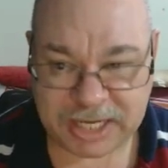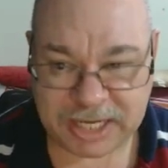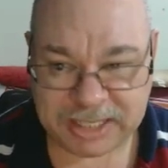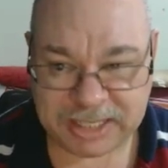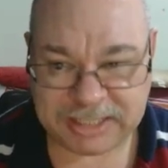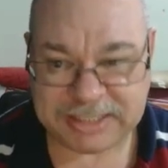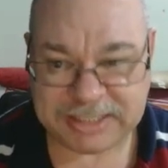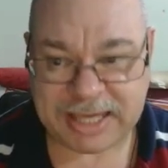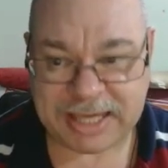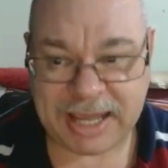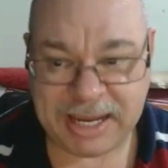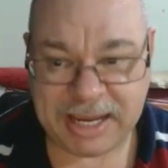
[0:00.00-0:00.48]
and
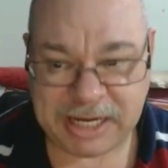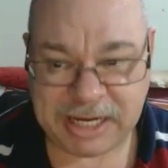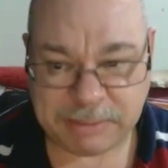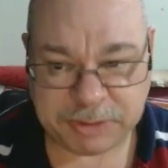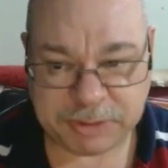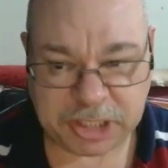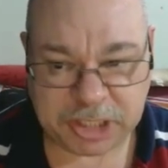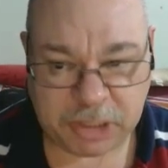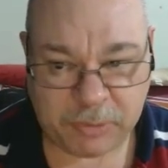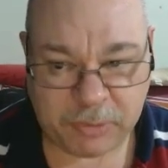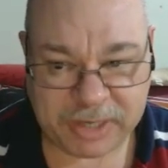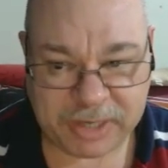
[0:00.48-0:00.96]
again,
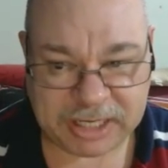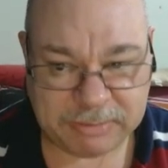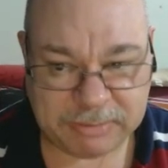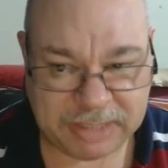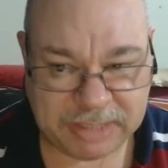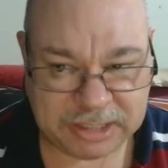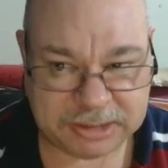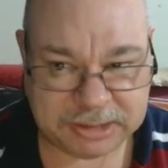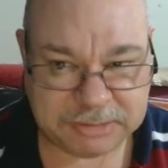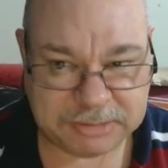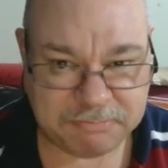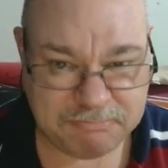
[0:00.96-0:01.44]
I'm going to
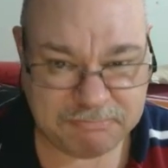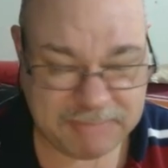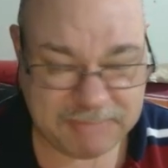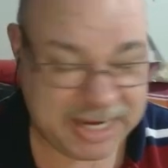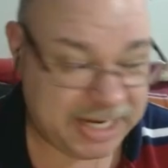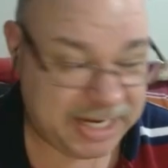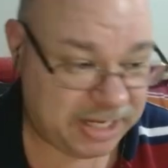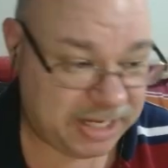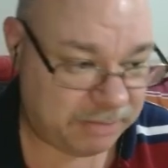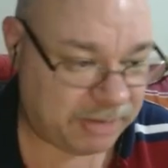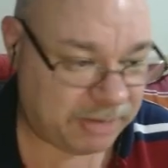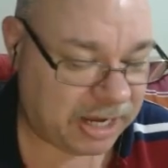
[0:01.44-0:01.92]
recommend
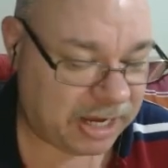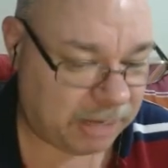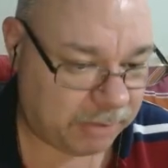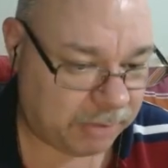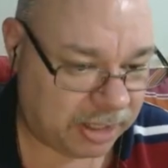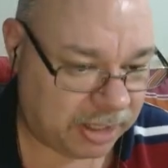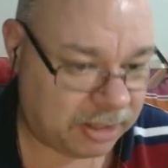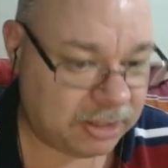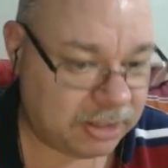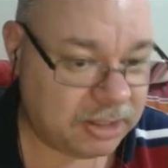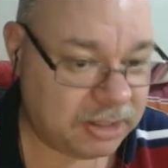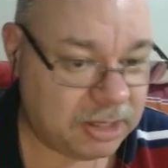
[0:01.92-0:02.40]
Medium
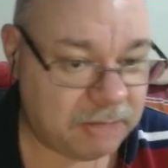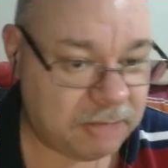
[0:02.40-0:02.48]
Armor.